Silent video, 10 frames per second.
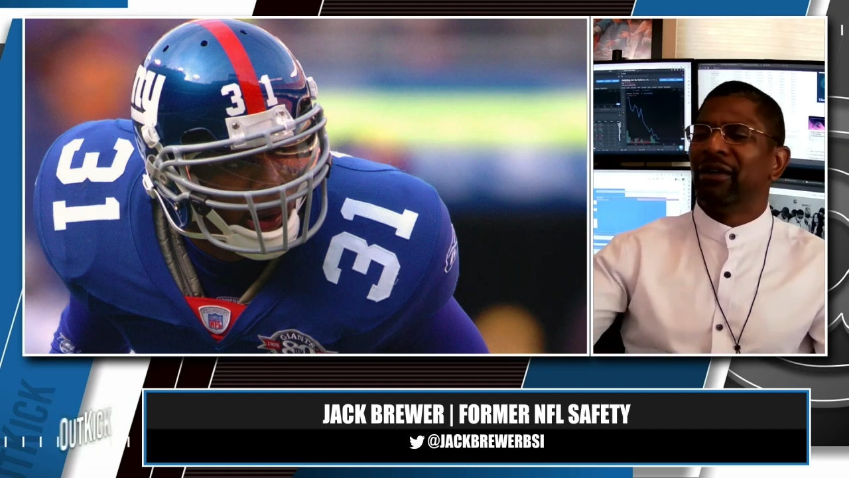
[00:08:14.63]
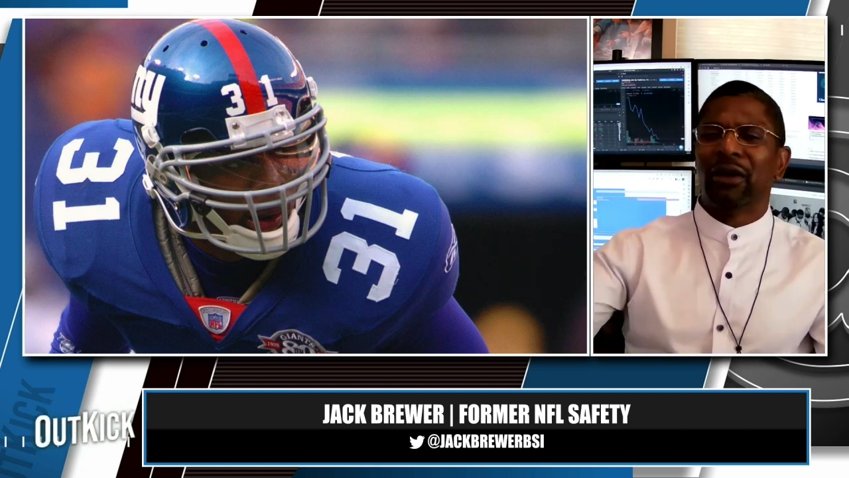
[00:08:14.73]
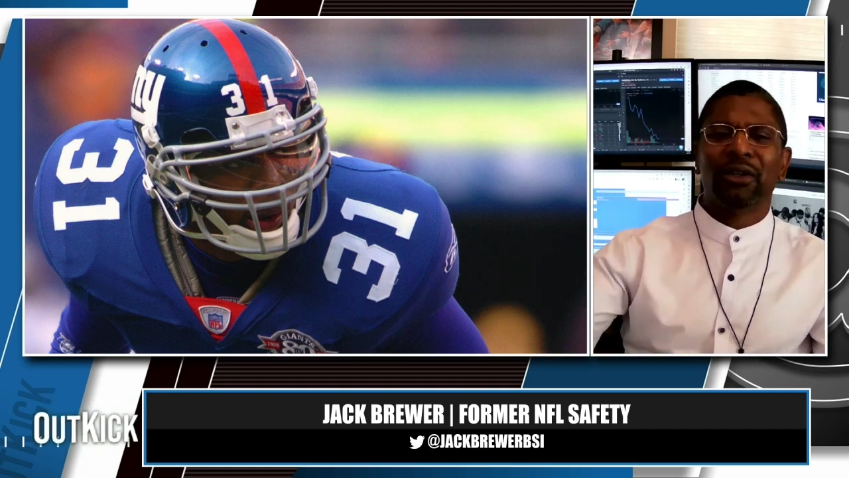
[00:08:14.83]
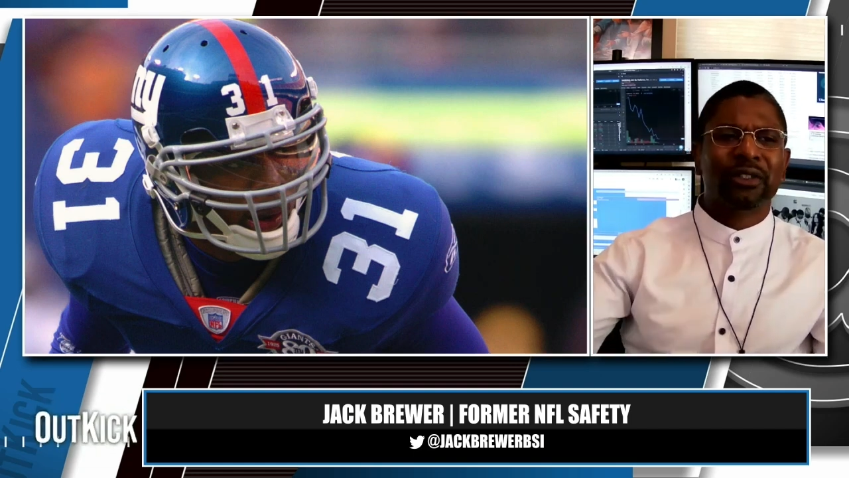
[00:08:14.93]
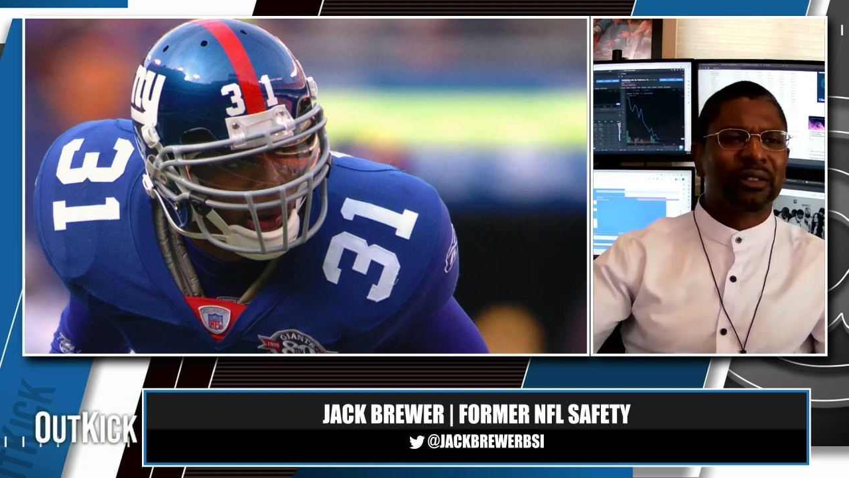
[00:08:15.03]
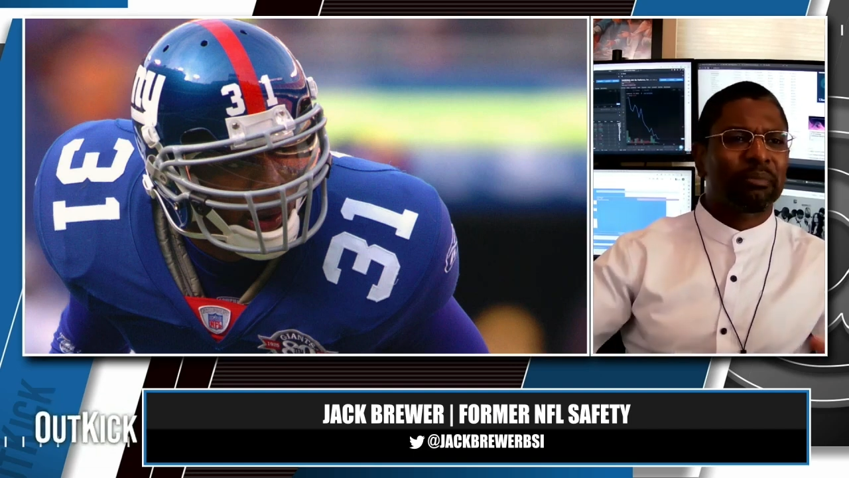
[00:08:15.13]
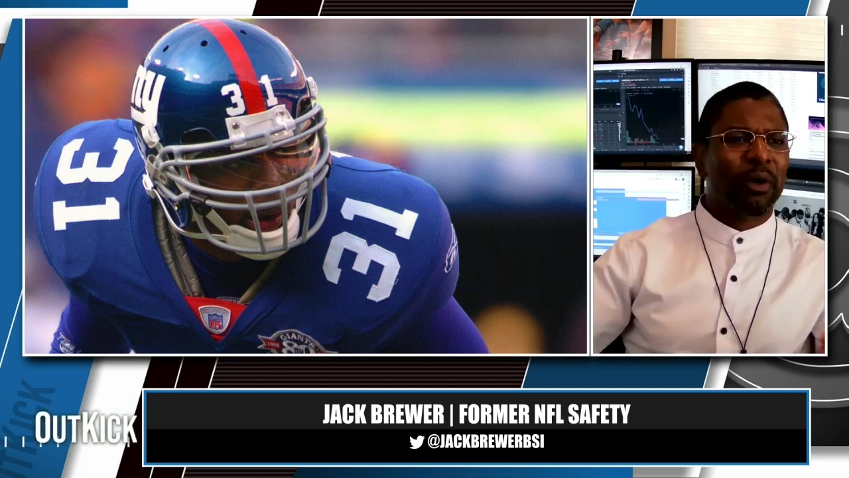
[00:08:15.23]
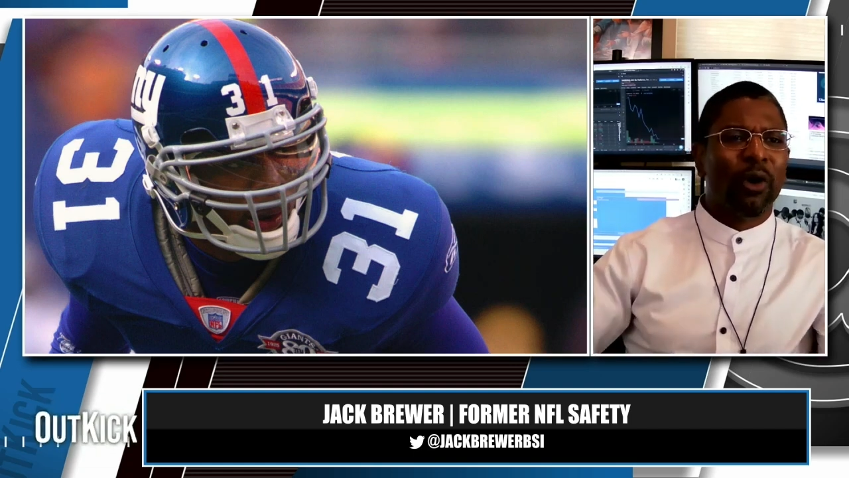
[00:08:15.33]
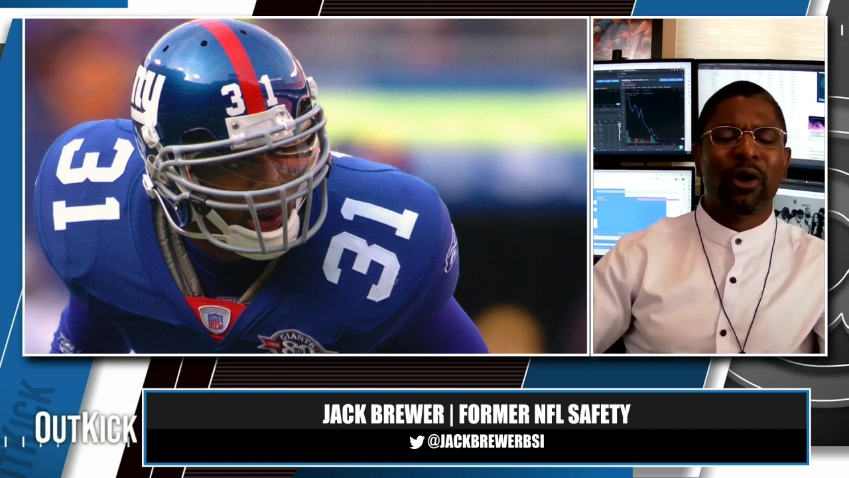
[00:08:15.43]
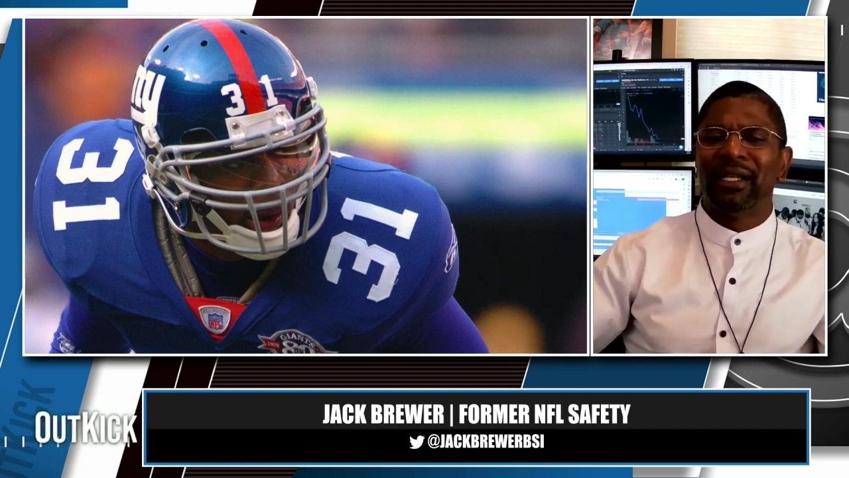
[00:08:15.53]
girls and
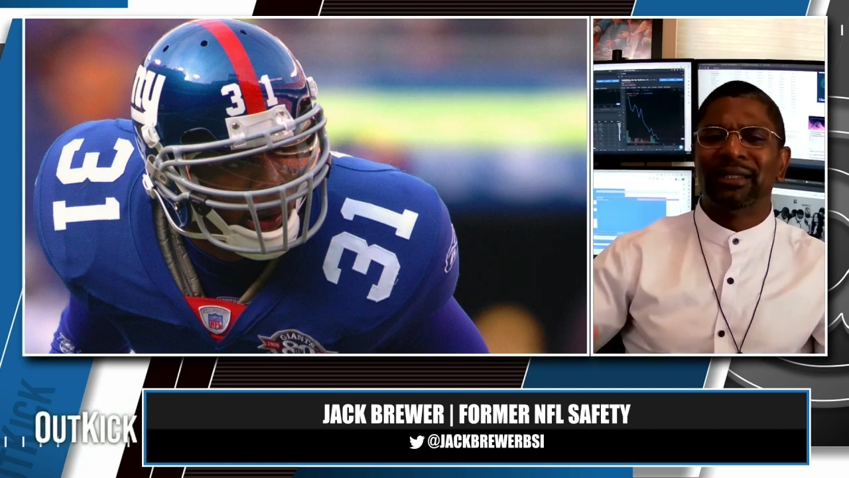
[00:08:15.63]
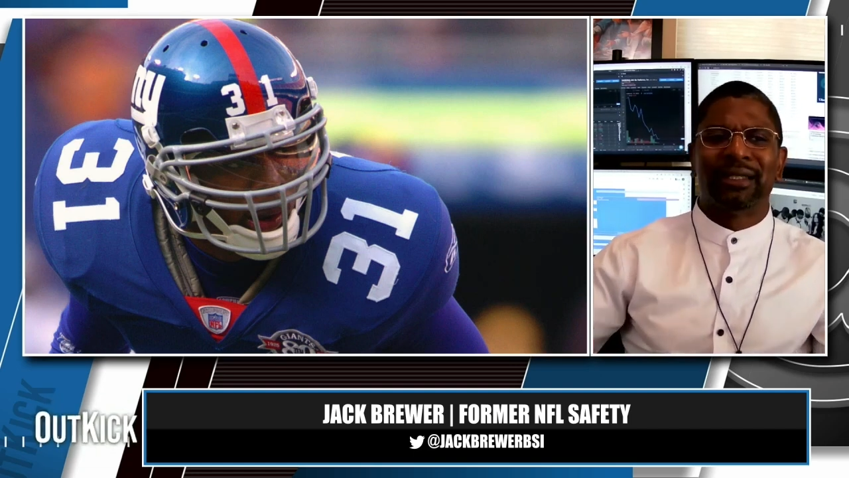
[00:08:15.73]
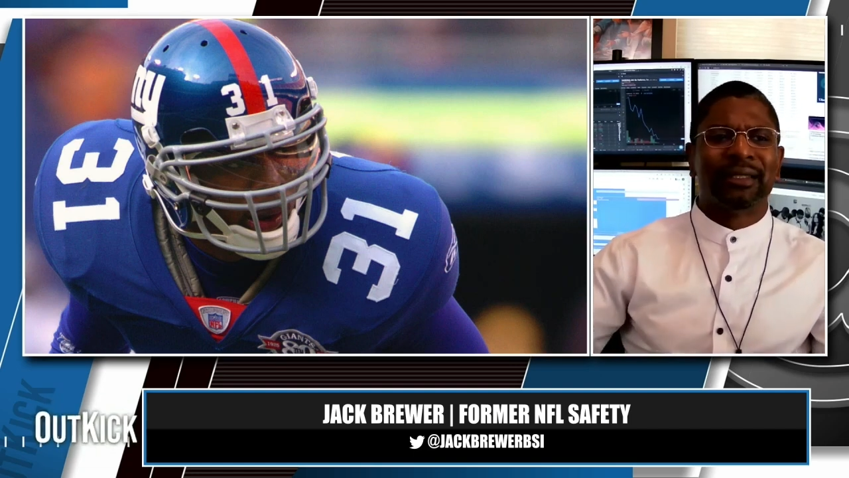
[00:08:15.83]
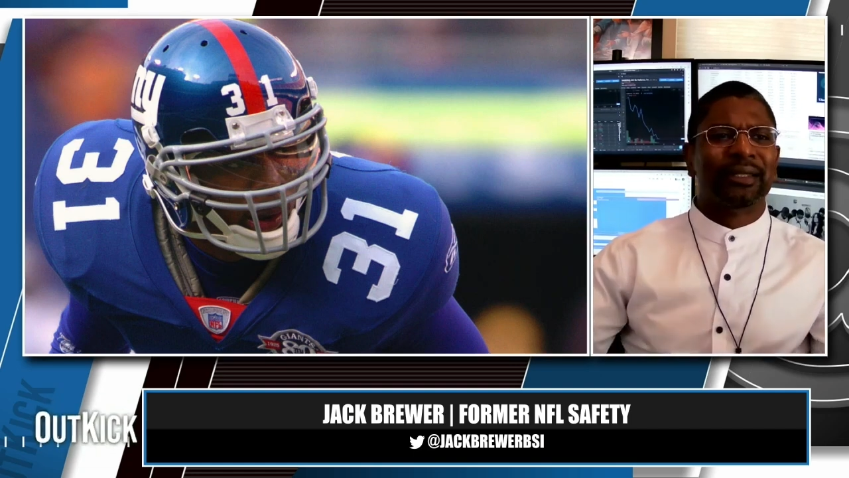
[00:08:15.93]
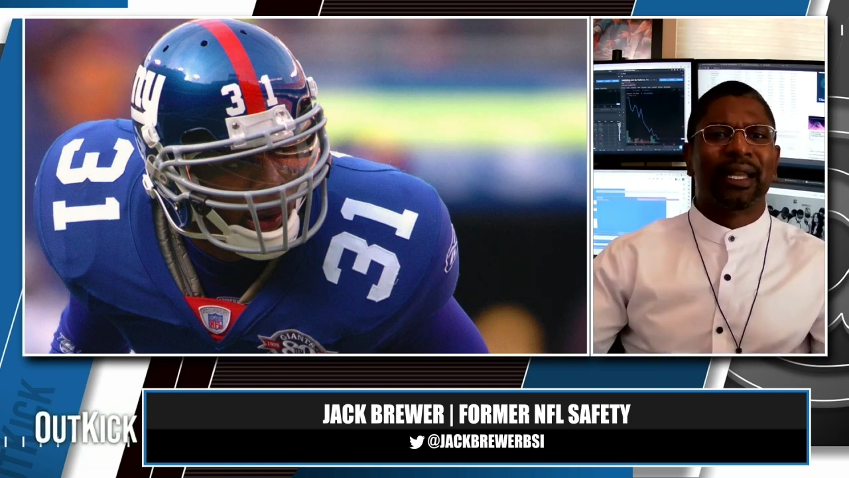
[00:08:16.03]
boys and